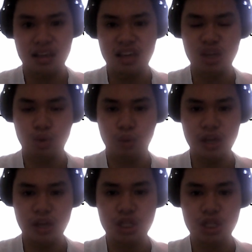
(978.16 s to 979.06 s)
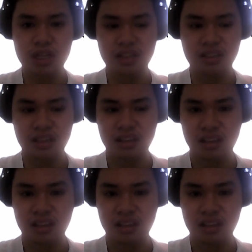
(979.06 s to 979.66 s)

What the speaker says: In original